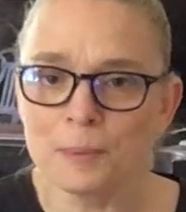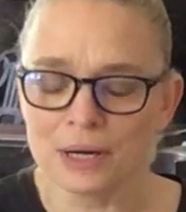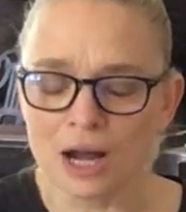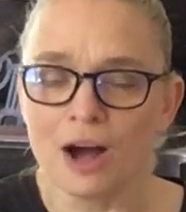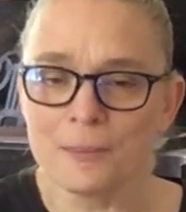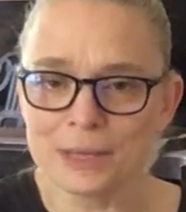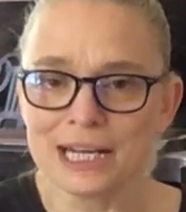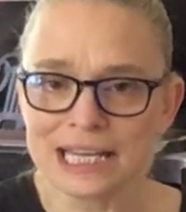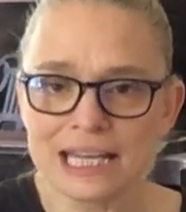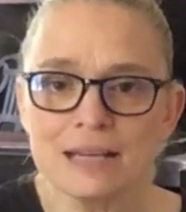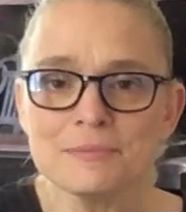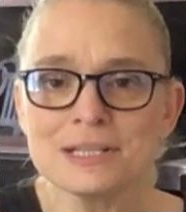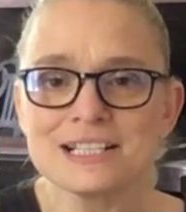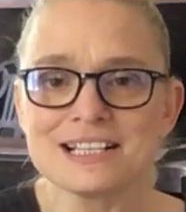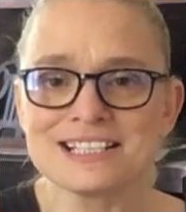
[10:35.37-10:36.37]
but I'm going to
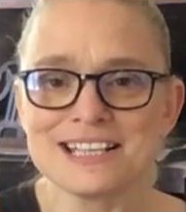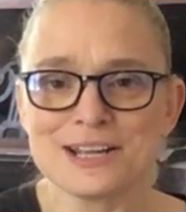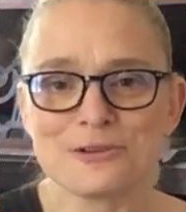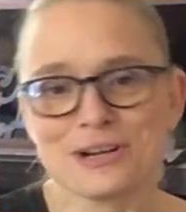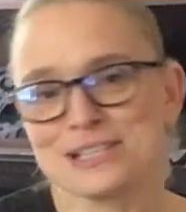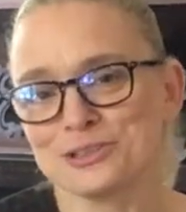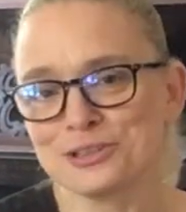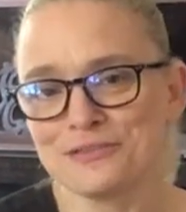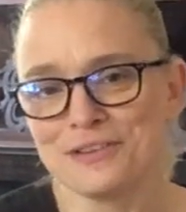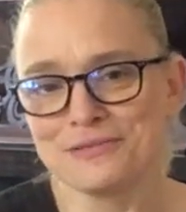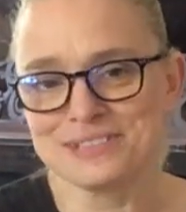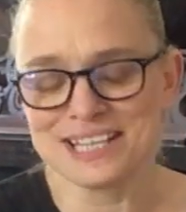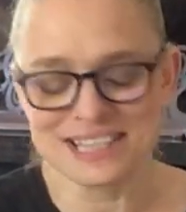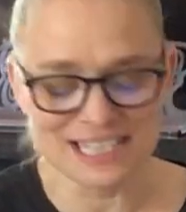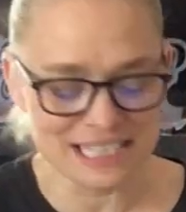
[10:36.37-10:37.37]
keep this a secret till the
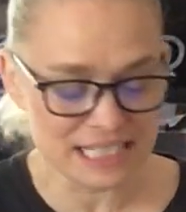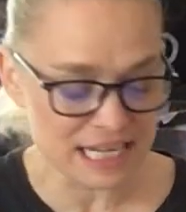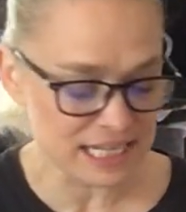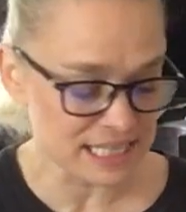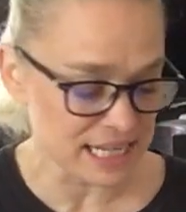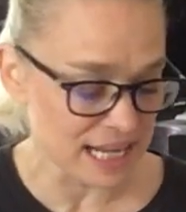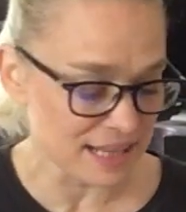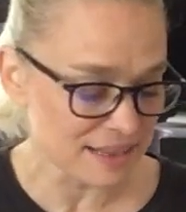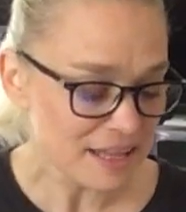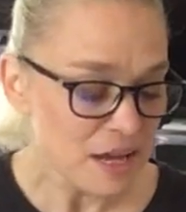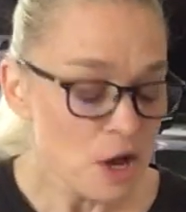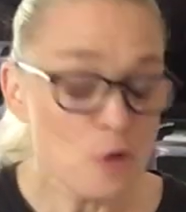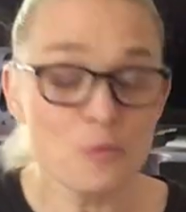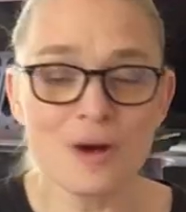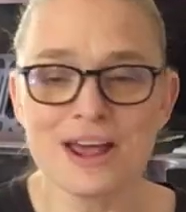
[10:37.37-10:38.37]
15th and 16th
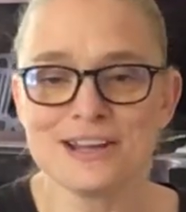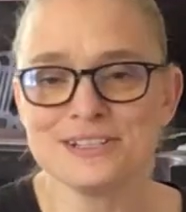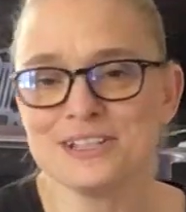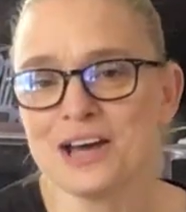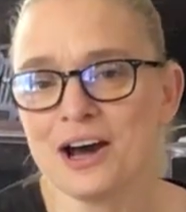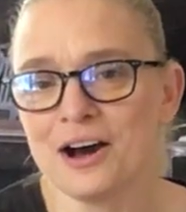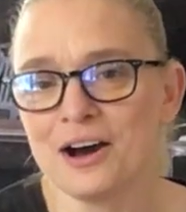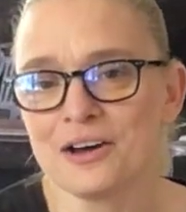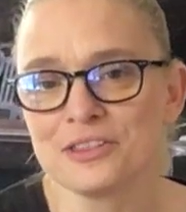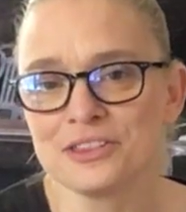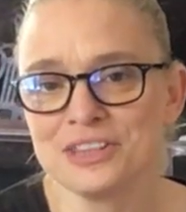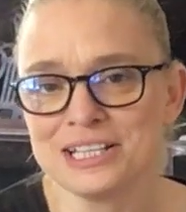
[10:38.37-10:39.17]
when uh,